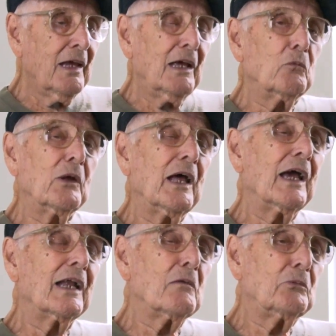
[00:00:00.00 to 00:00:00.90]
and when I
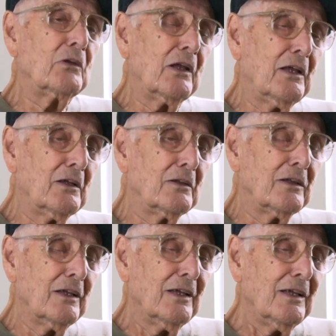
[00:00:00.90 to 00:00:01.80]
got up to the
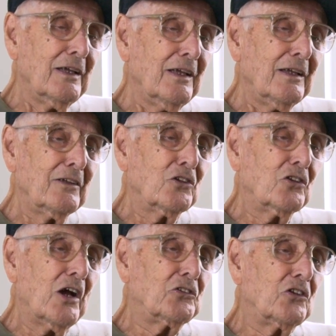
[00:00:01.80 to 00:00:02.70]
hill, the
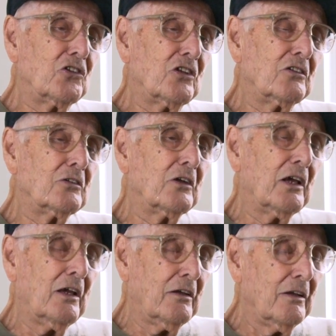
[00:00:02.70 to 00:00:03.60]
sergeant says,
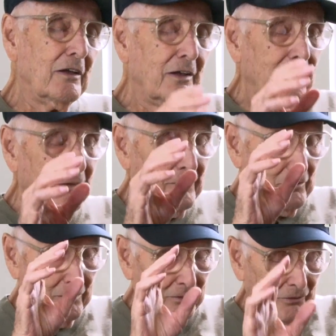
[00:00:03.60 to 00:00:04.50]
okay,
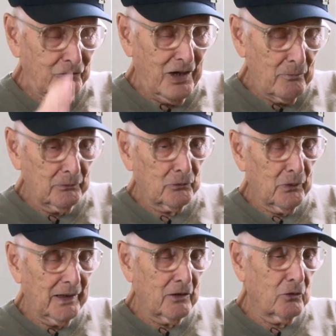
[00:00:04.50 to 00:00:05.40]
drop your
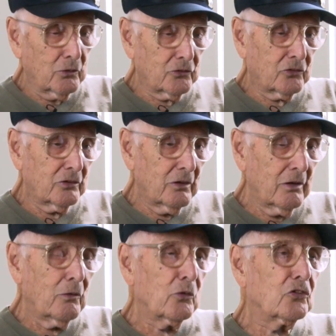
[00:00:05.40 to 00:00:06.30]
raincoats,
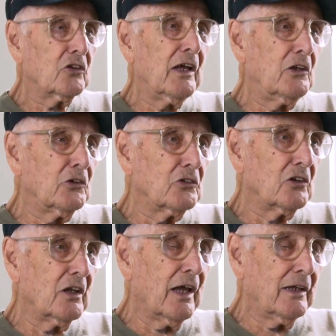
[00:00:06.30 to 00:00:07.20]
we're staying here
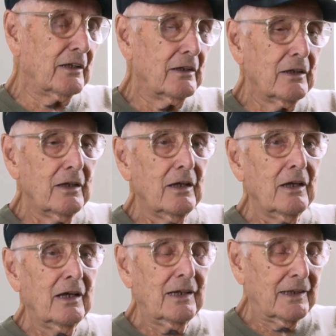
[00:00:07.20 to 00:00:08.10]
tonight.
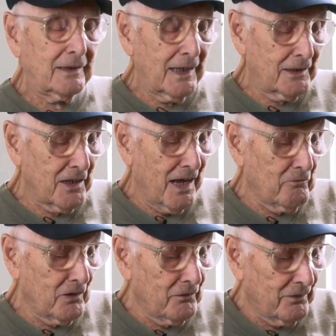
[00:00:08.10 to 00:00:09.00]
And at that
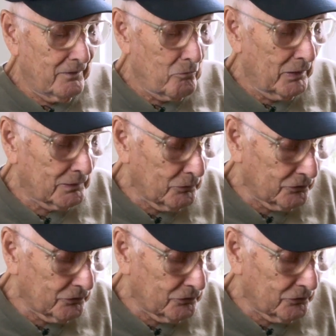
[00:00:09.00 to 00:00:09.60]
time, the mud